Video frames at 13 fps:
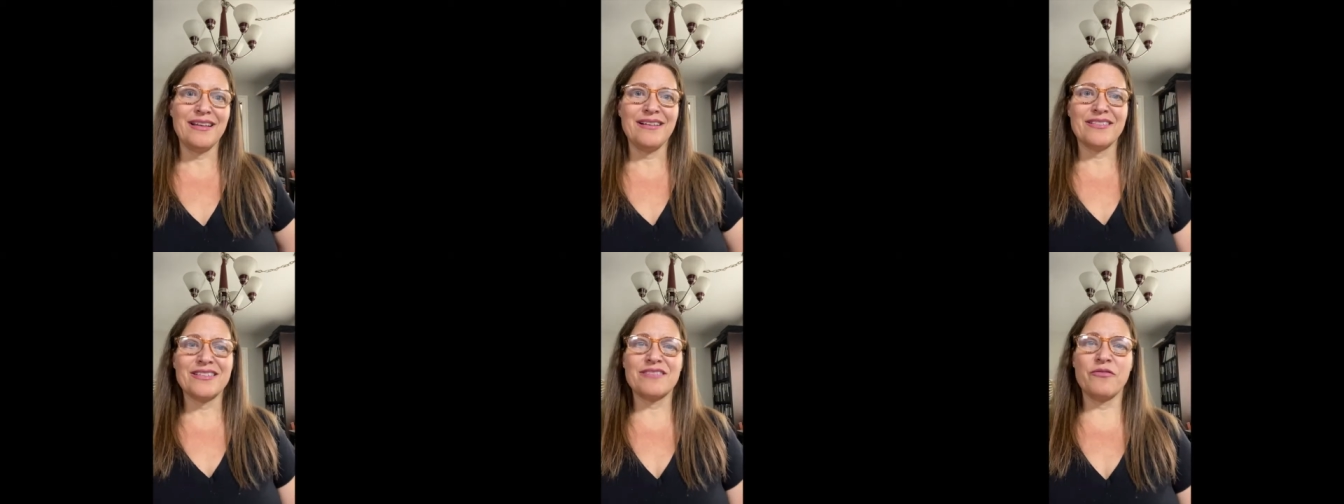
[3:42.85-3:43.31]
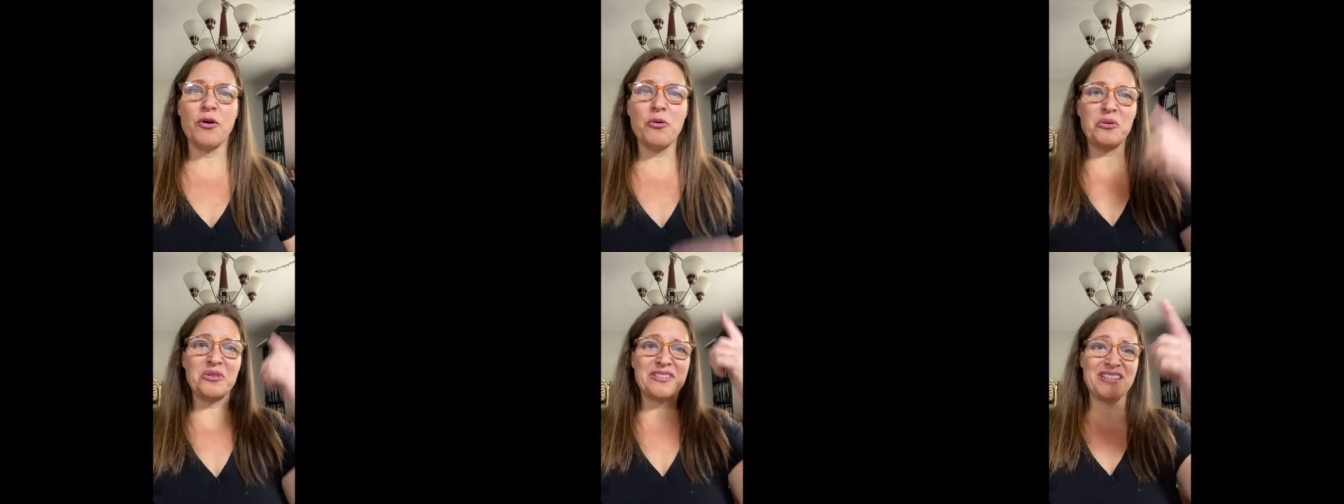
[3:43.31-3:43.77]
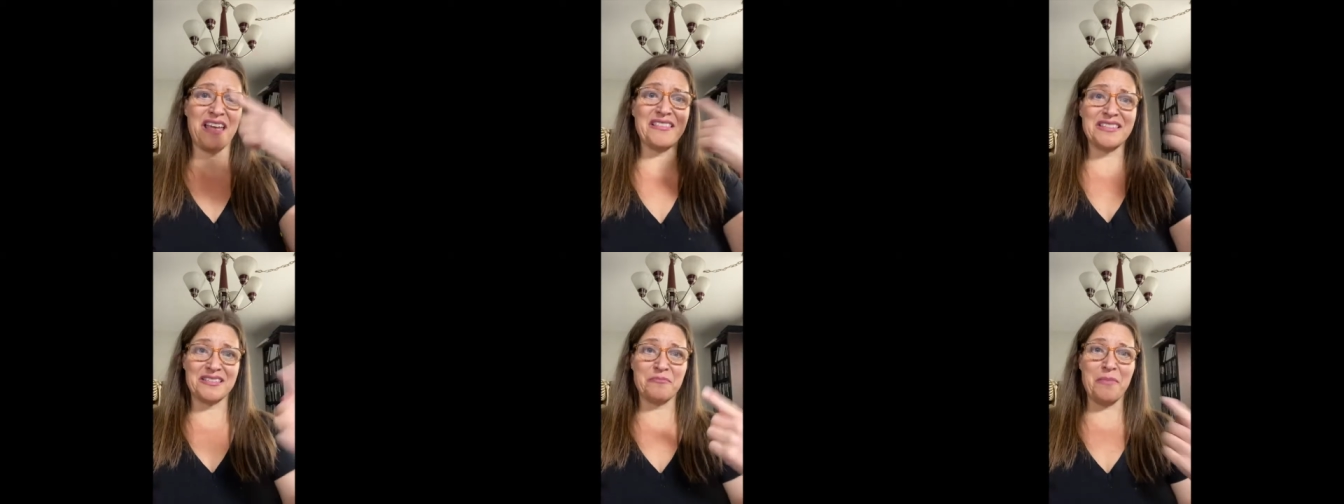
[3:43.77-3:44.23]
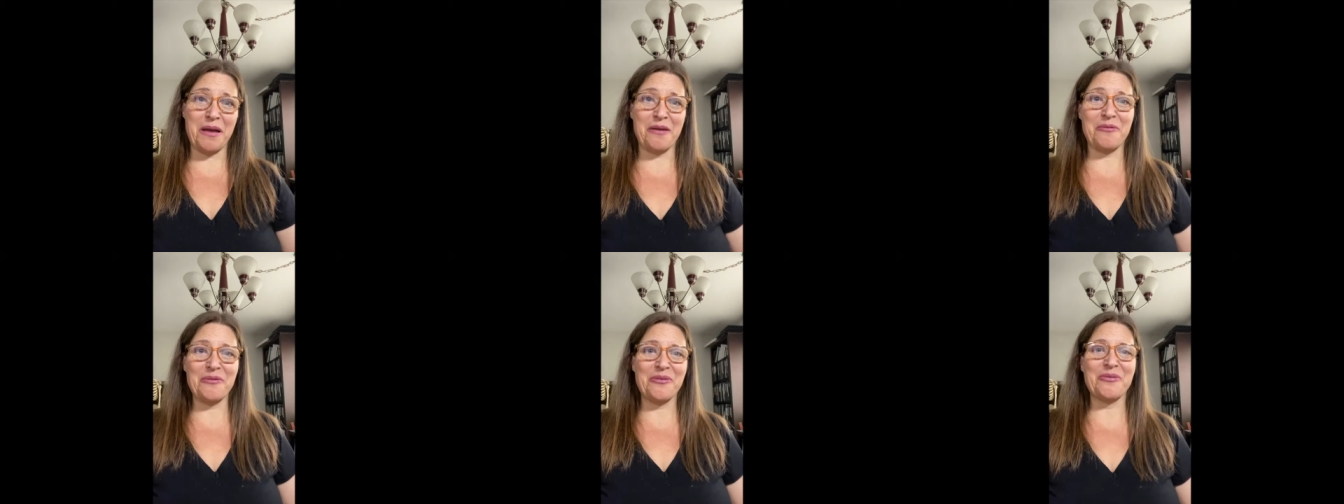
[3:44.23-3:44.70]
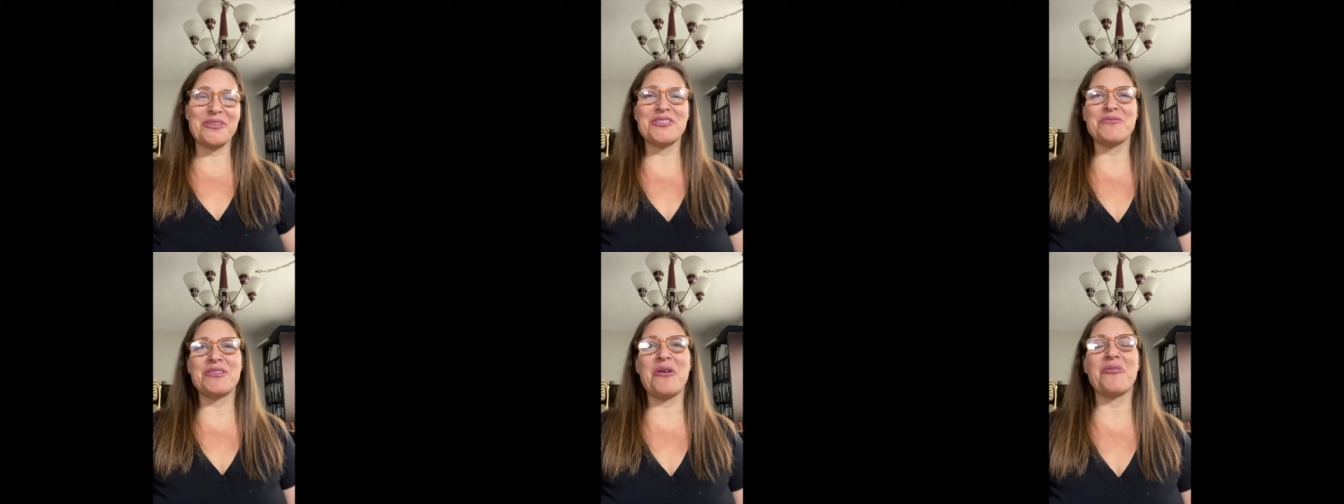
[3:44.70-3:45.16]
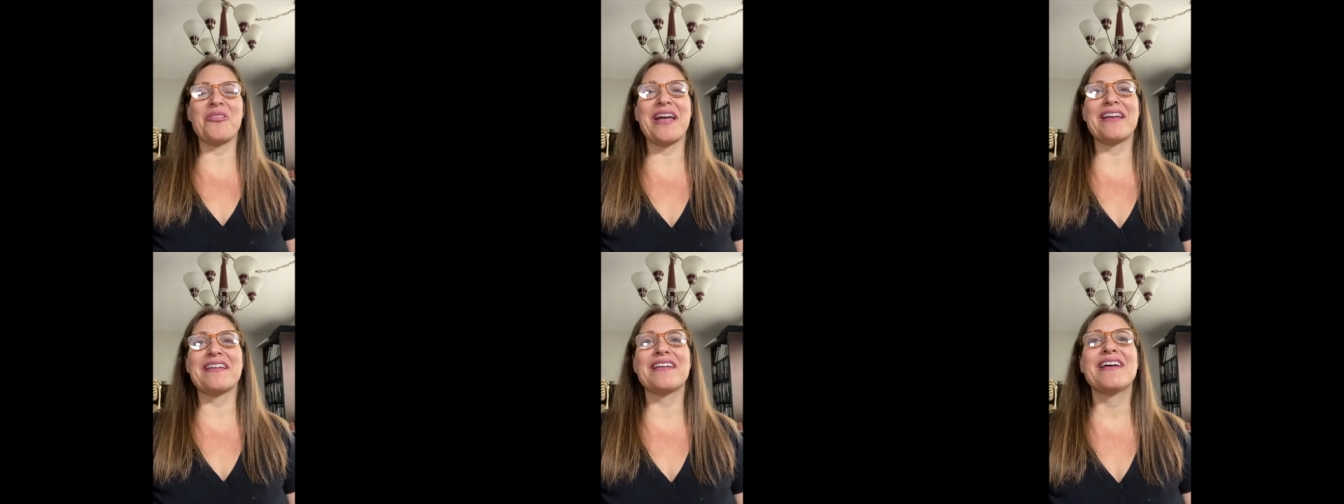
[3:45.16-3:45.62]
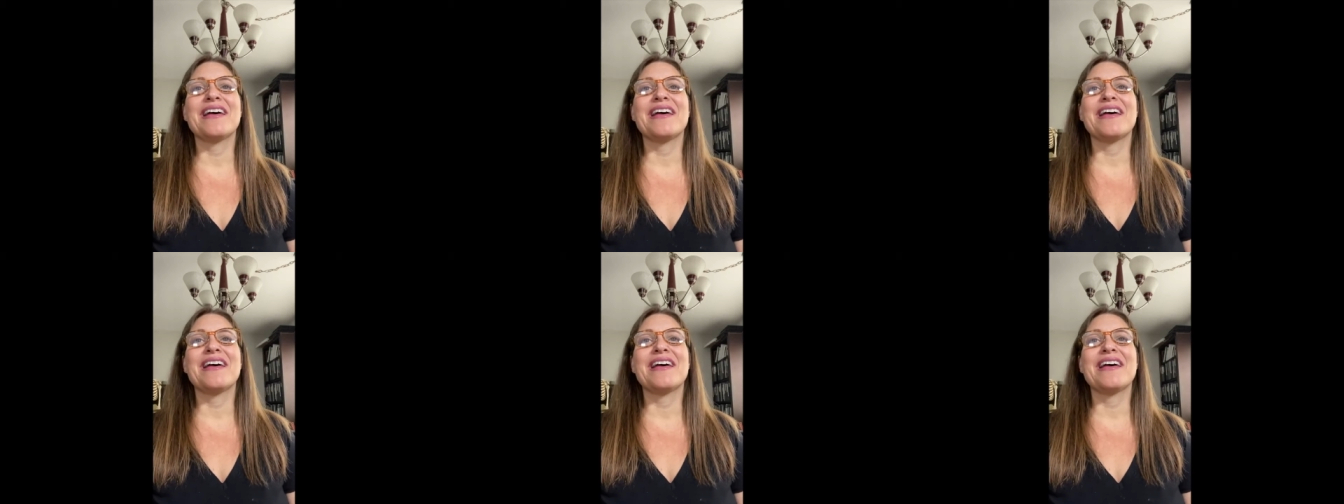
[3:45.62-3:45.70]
this vocal death spiral which we don't like